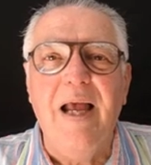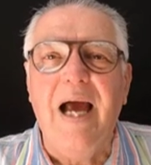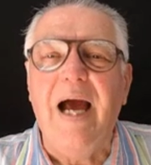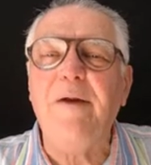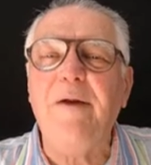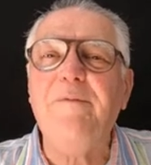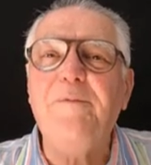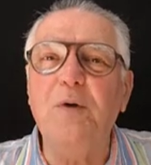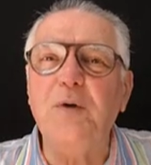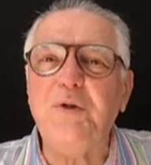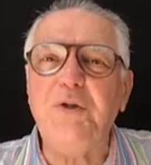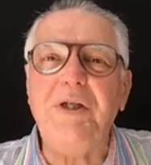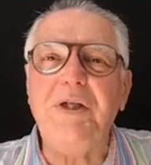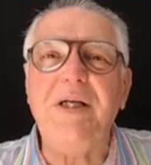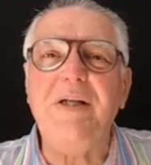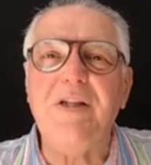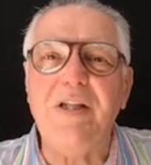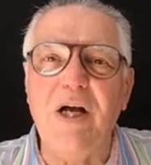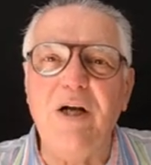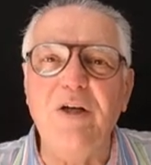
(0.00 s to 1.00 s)

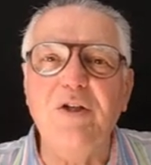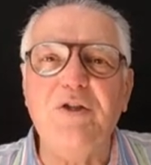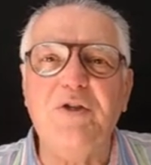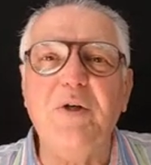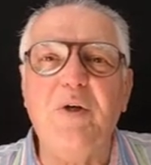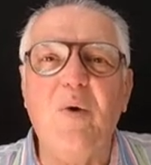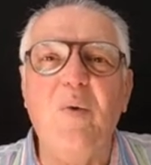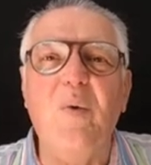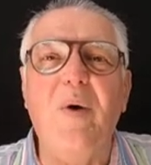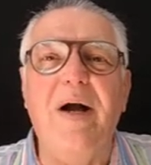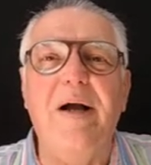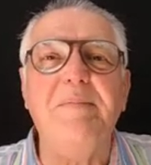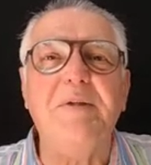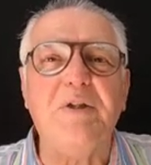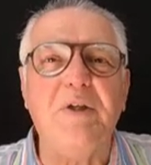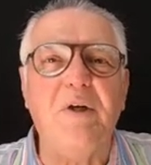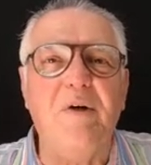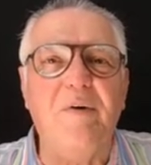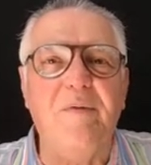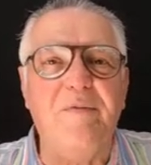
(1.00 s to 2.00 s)
Unfortunately, those
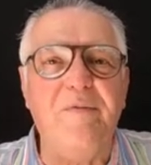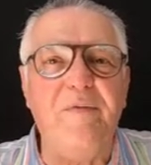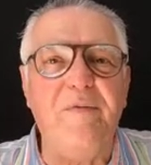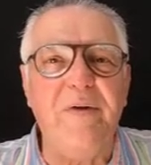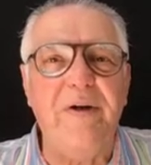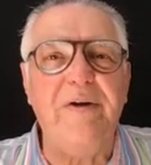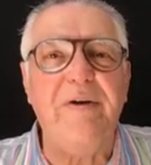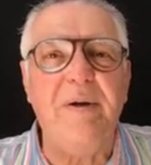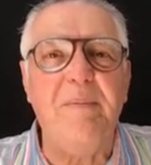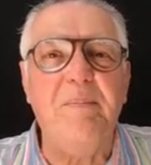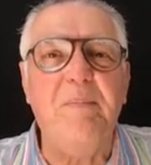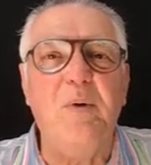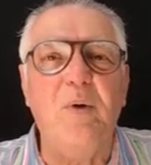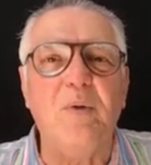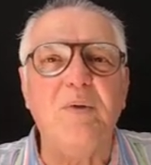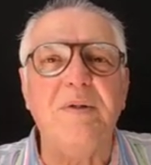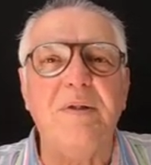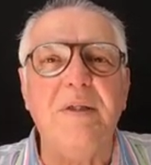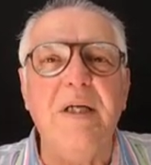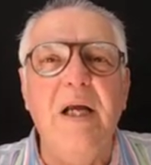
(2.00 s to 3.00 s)
requirements are very
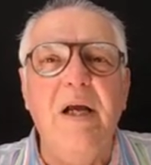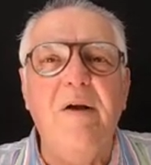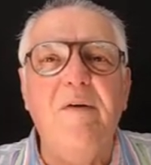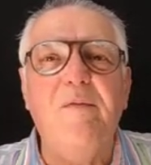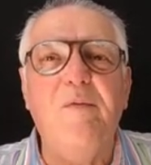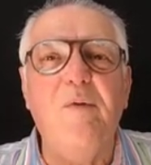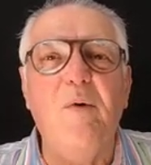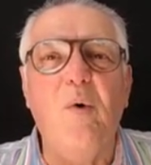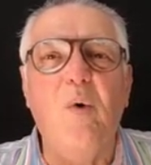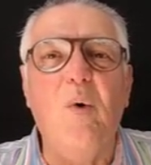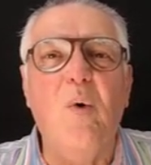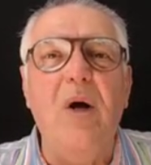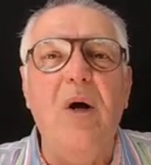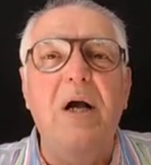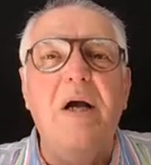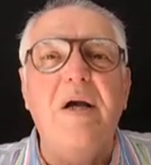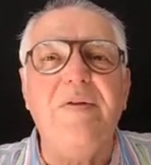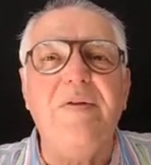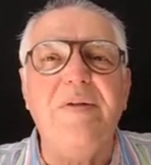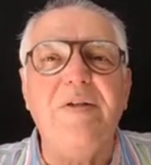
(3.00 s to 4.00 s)
important for
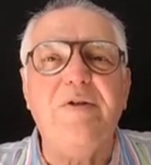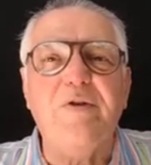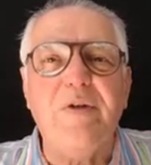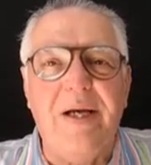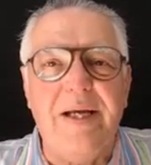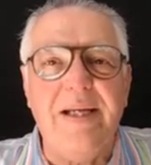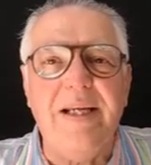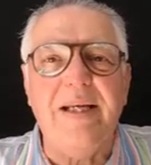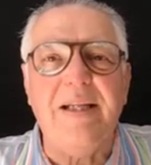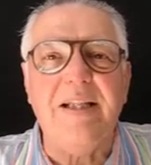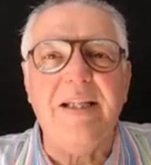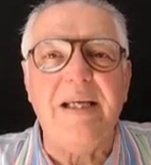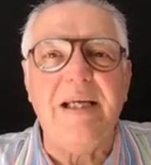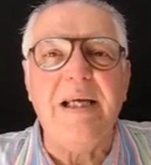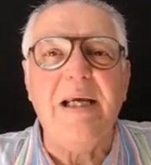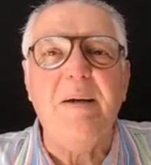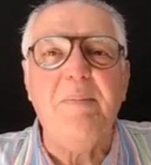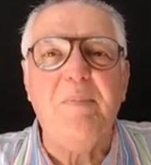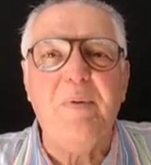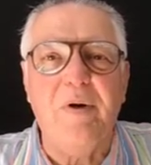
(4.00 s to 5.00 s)
trading
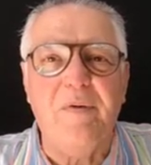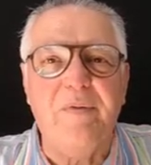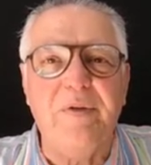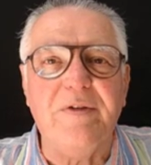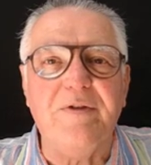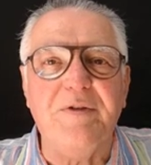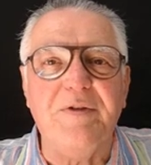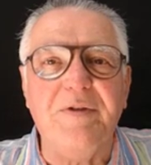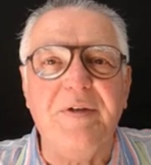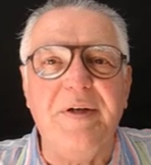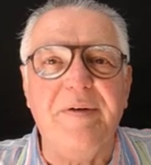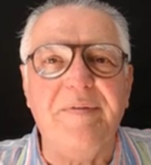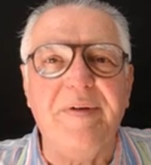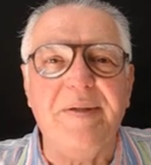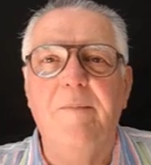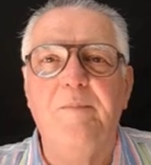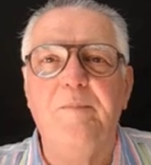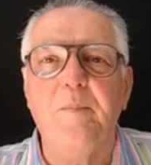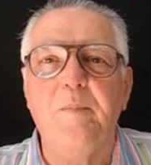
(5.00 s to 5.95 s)
the Profit Retriever.